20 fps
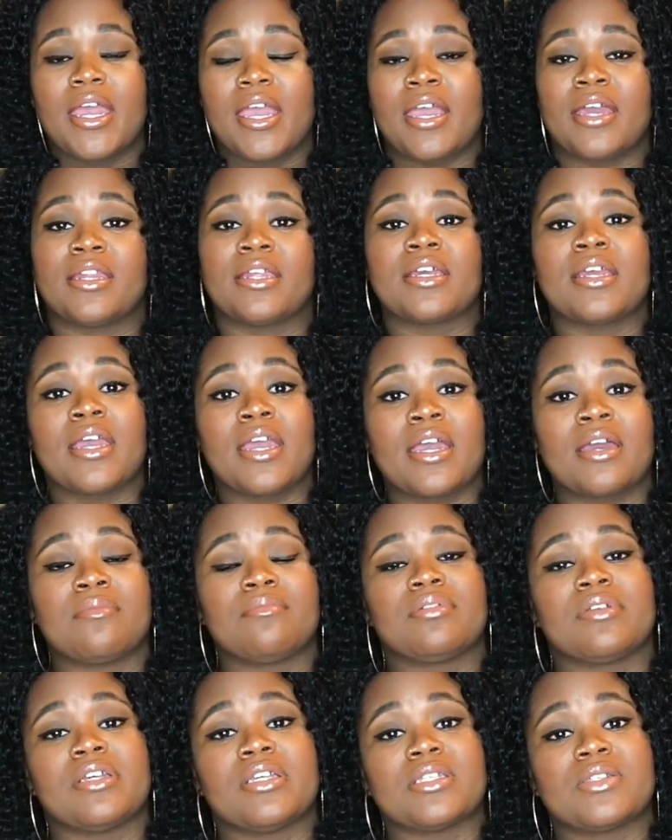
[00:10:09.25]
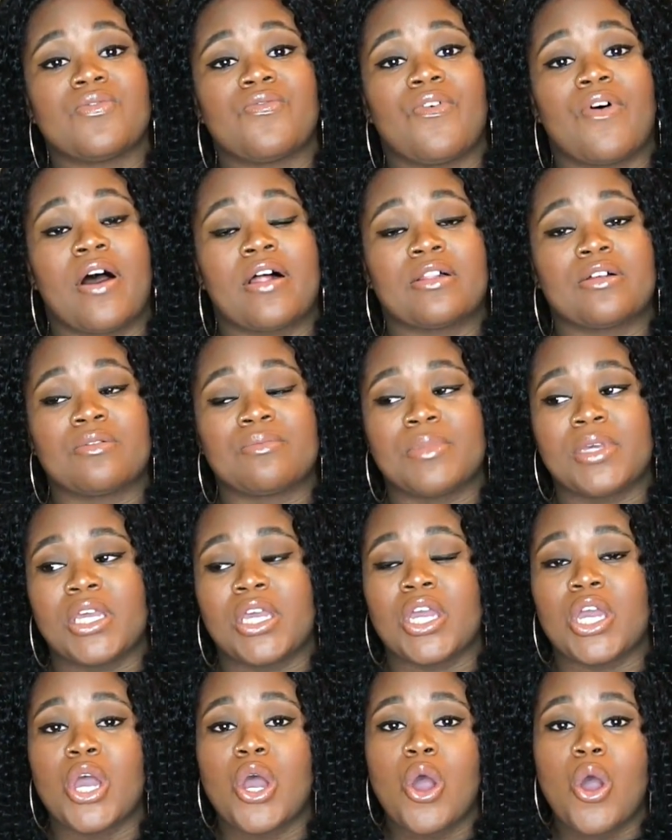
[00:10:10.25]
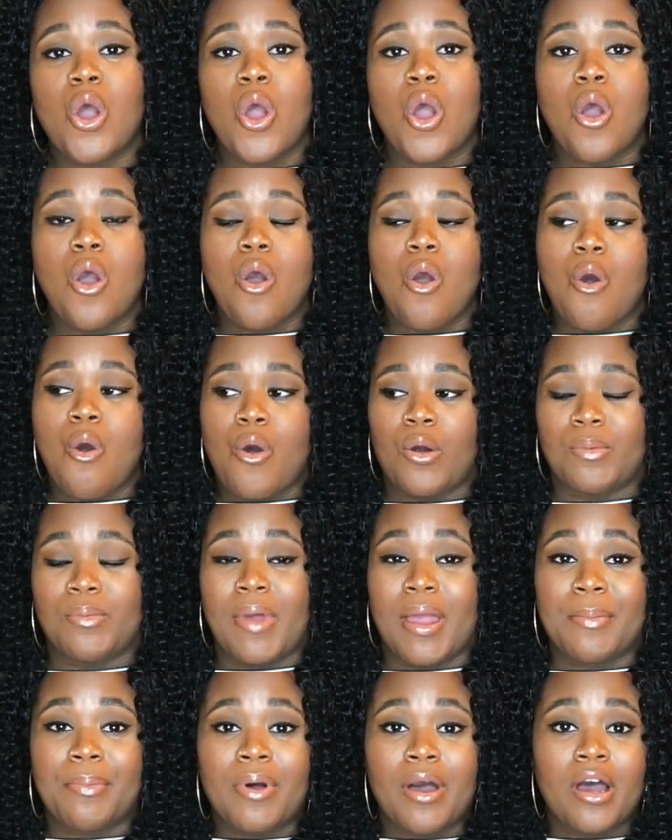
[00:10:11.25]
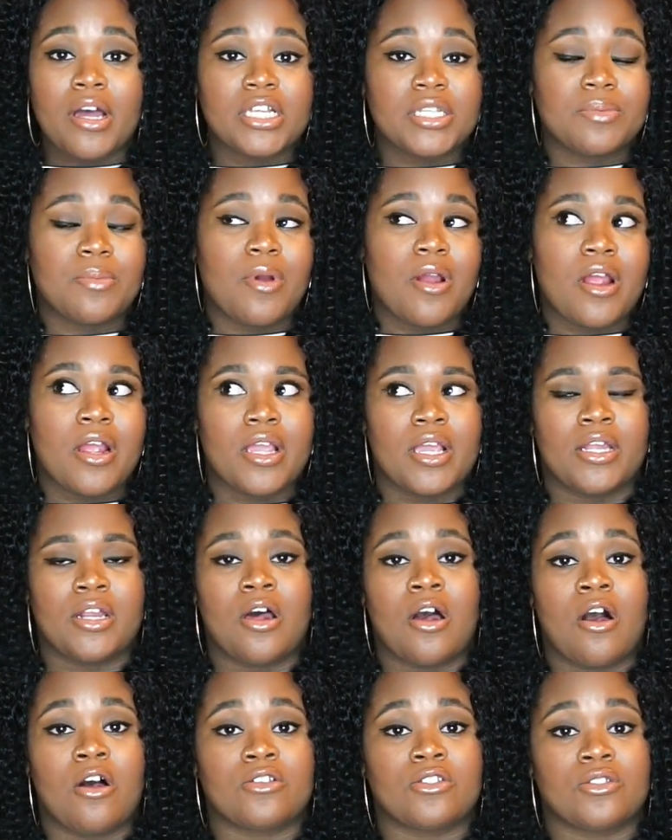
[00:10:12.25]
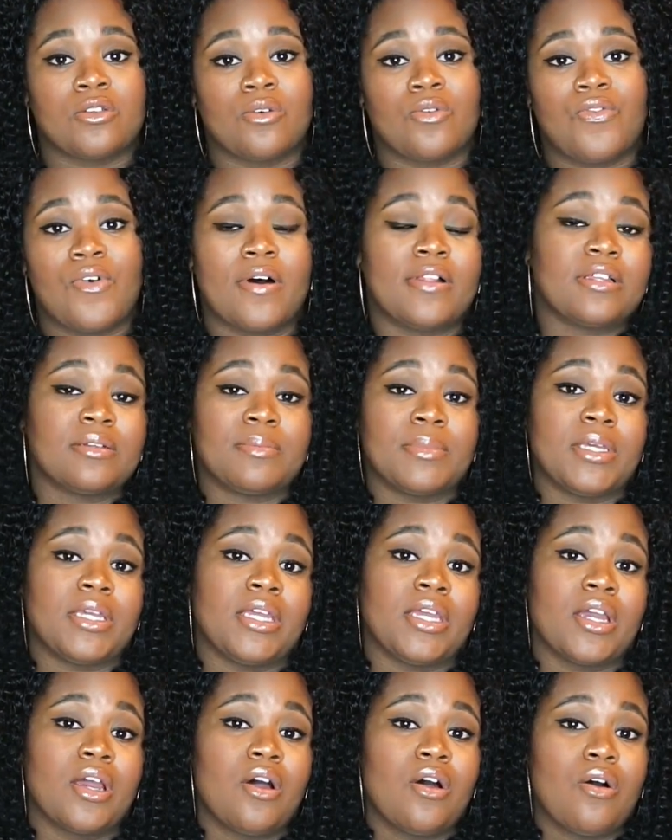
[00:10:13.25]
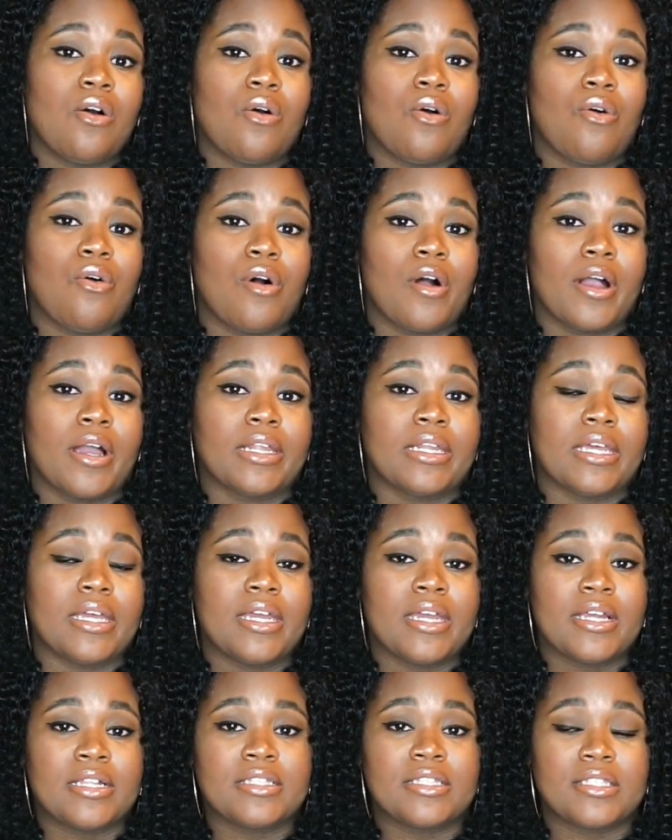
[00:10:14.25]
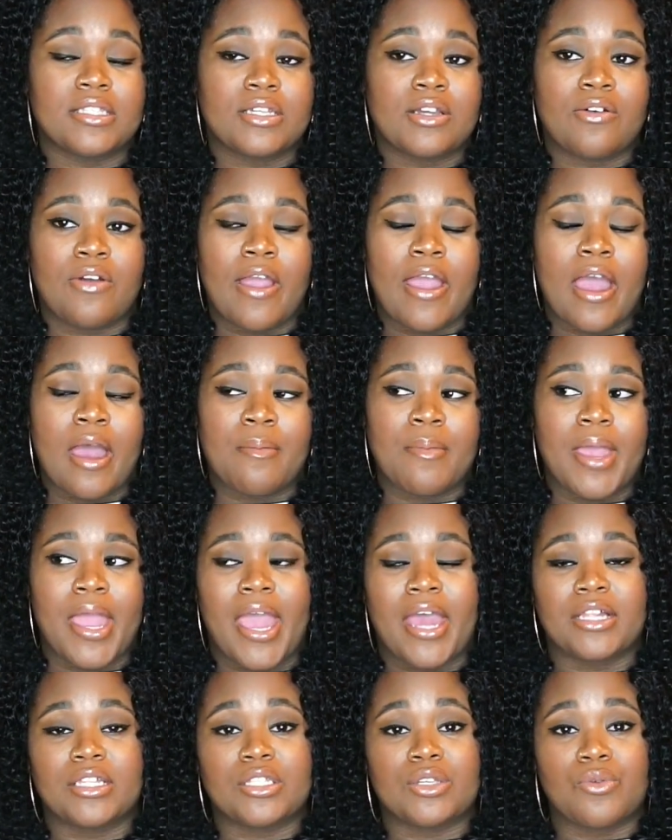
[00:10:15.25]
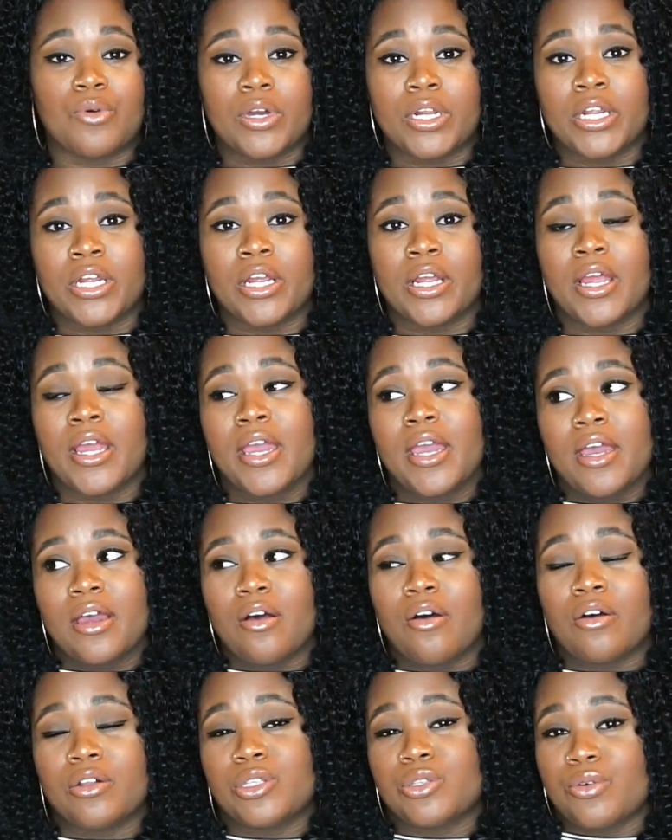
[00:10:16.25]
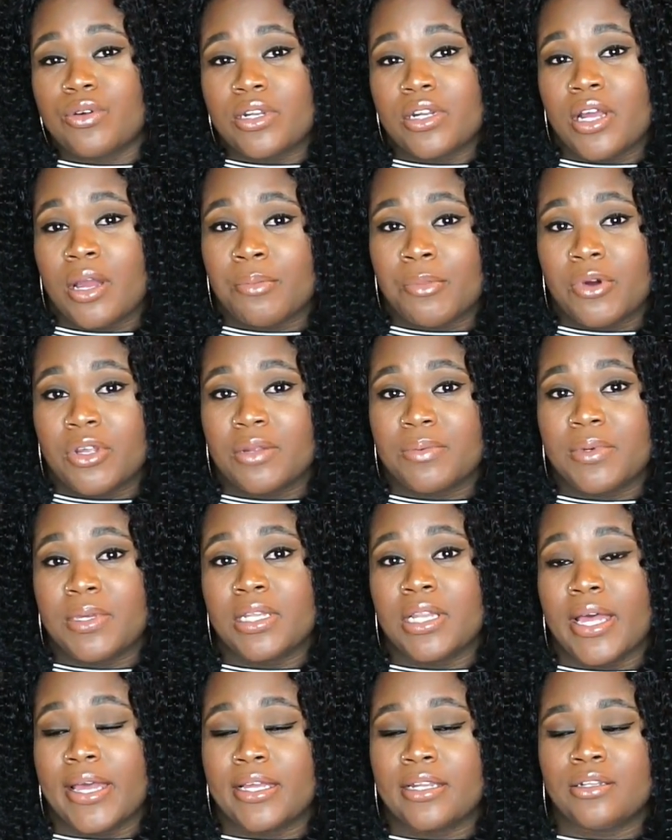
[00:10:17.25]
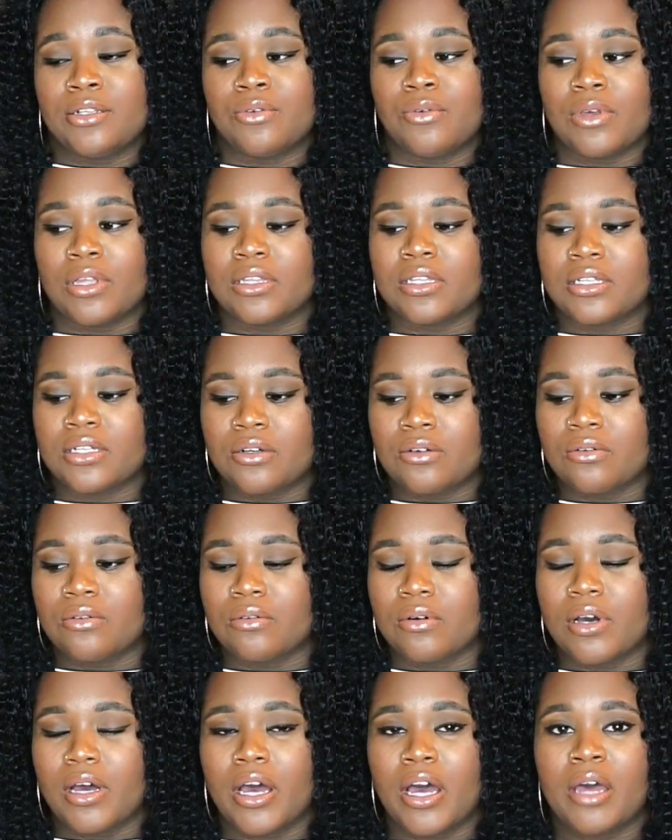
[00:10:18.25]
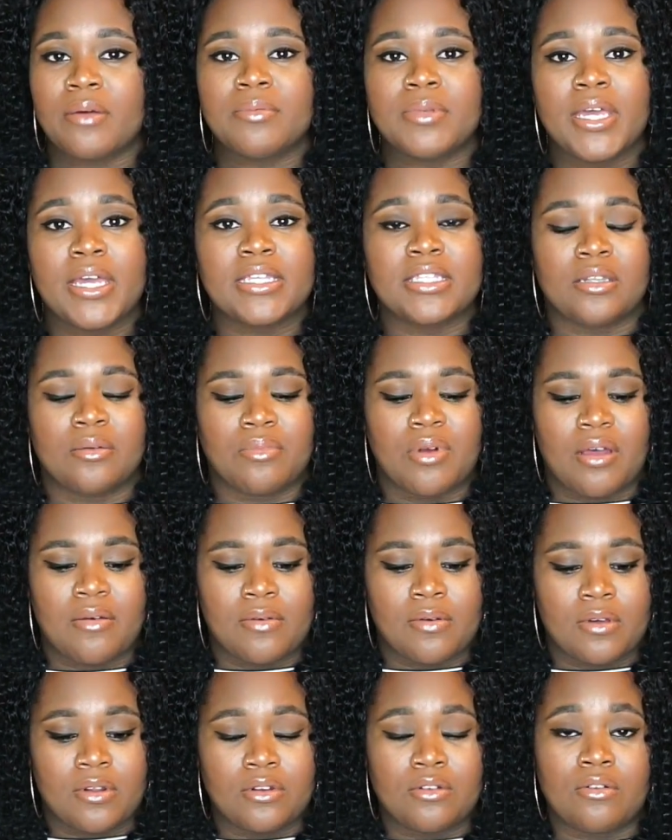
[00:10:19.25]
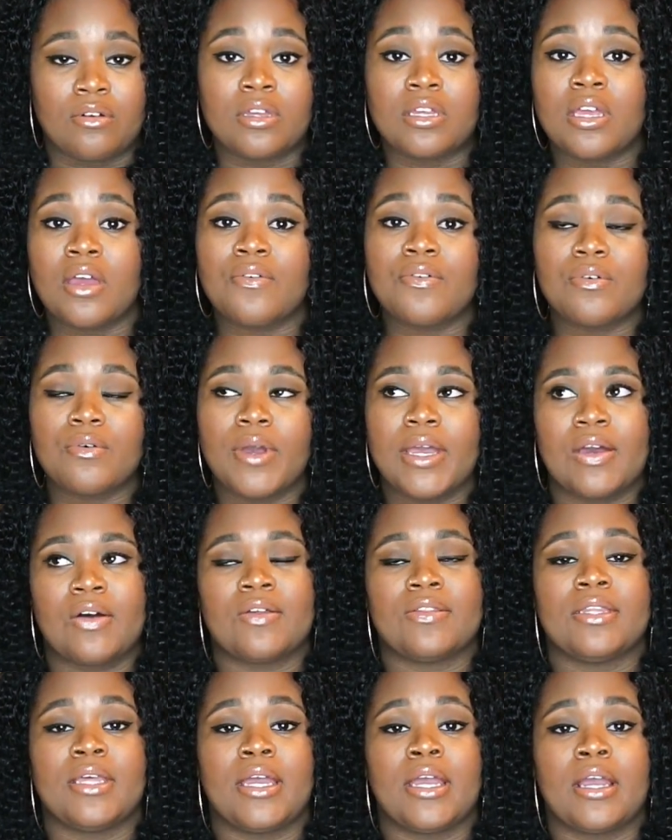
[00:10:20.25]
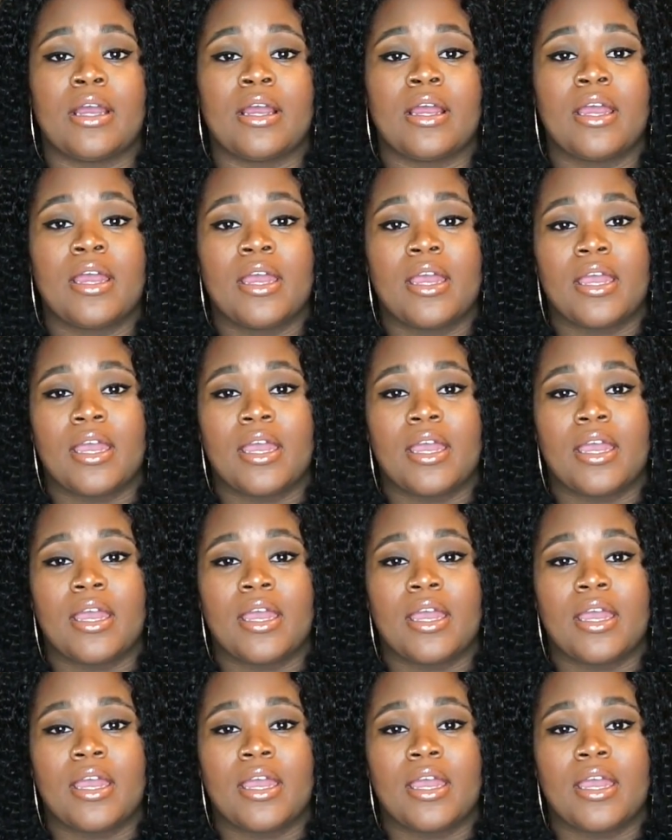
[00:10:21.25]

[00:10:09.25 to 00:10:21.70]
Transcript: And again, please follow me on my Poshmark and also follow me on Instagram and Twitter. On Twitter, I'm going to be like doing little updates and I'm probably going to do a giveaway on there.